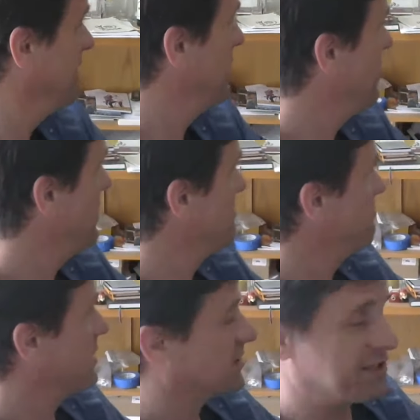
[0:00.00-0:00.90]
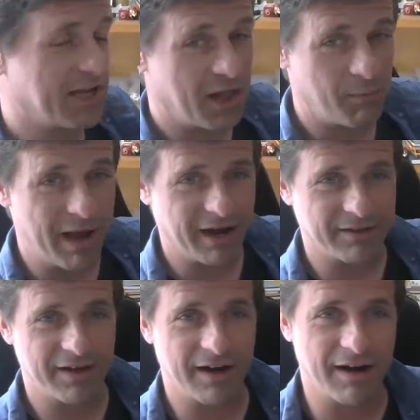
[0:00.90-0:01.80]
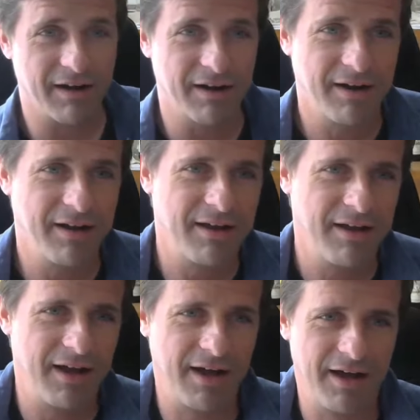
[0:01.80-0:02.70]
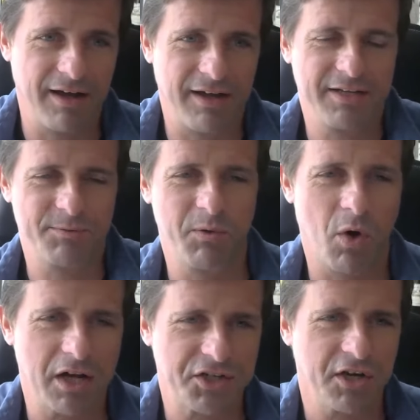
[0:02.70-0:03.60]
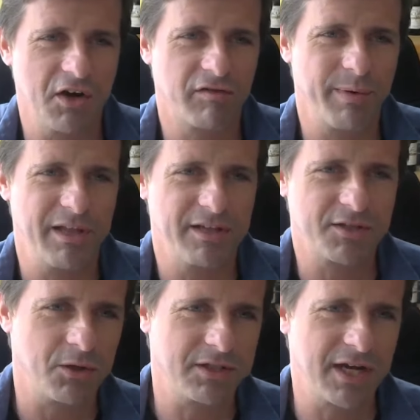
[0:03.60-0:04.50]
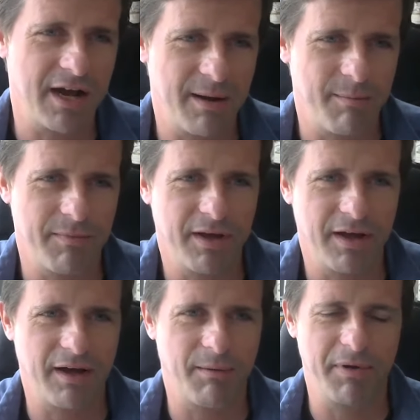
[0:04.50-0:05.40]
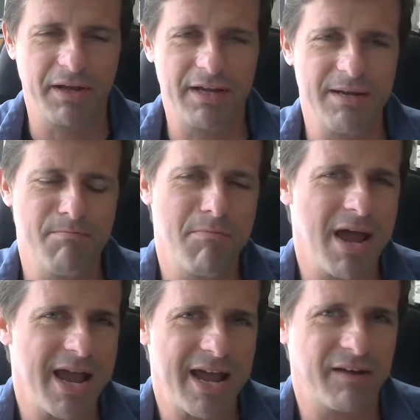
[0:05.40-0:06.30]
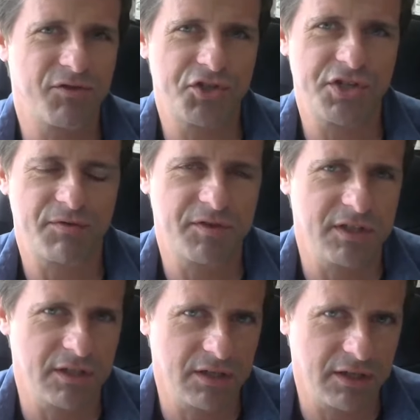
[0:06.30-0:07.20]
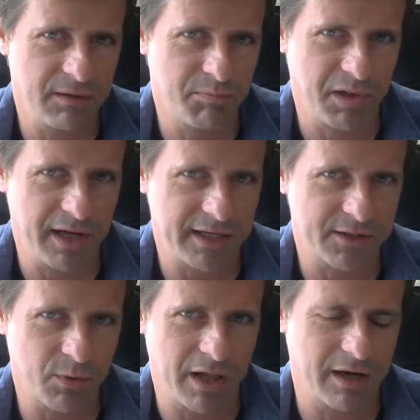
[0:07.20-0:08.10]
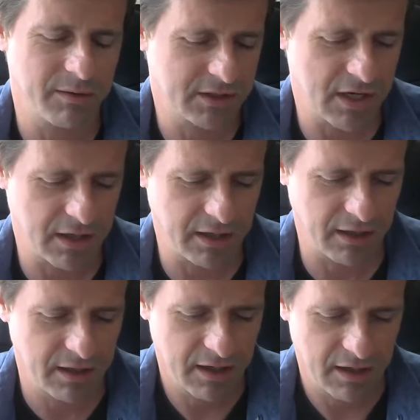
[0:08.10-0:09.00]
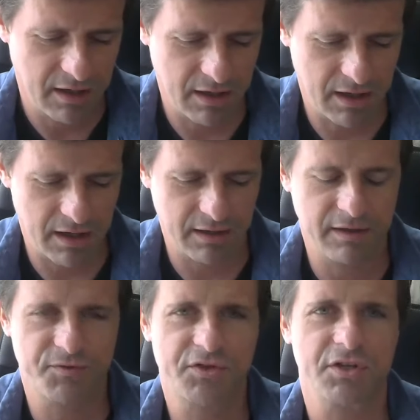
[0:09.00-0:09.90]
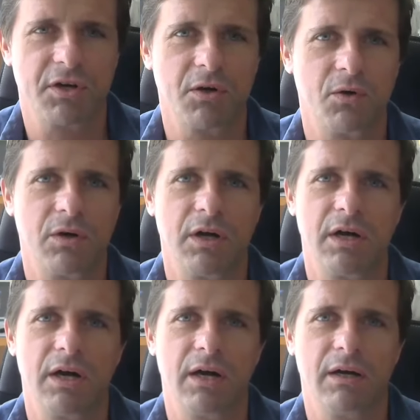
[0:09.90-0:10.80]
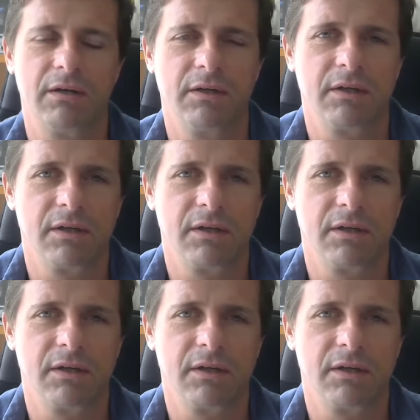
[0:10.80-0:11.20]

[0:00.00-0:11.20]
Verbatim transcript: uh, Marcel back there uh, has been watching over me this whole time. Um, he may have shifted in place while I was talking. Uh, if so, uh,